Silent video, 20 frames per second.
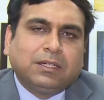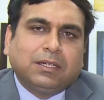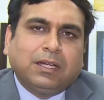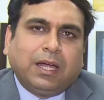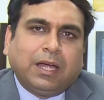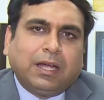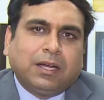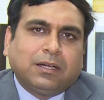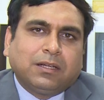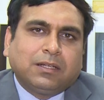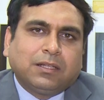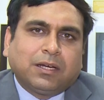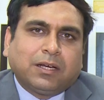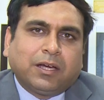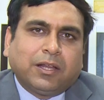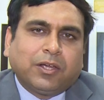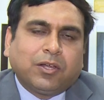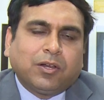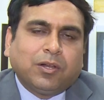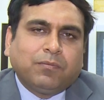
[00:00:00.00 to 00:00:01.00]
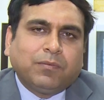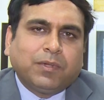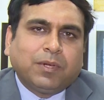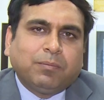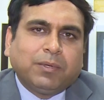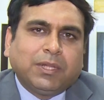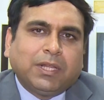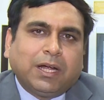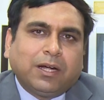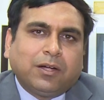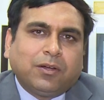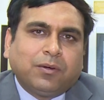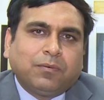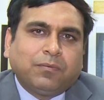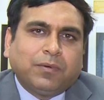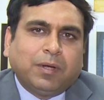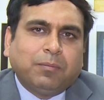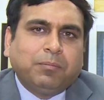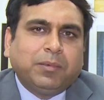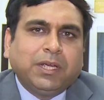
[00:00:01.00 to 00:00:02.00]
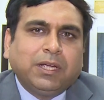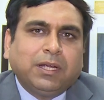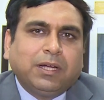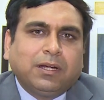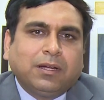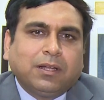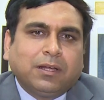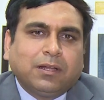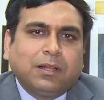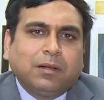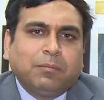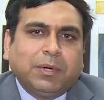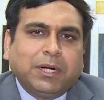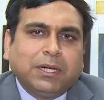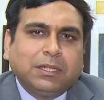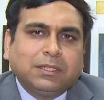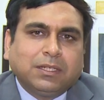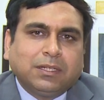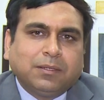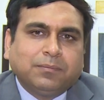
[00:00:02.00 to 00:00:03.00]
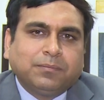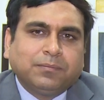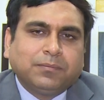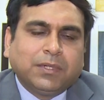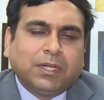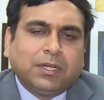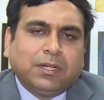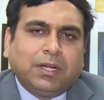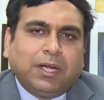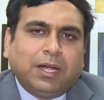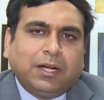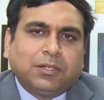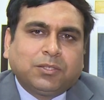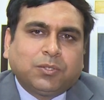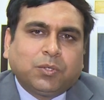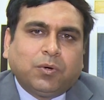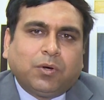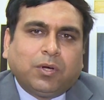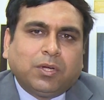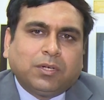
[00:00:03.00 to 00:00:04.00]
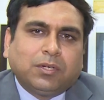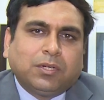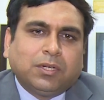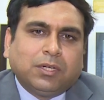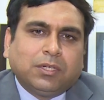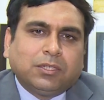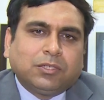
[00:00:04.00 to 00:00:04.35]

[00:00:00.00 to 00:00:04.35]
and the curriculum will be that of MD internal medicine and so on.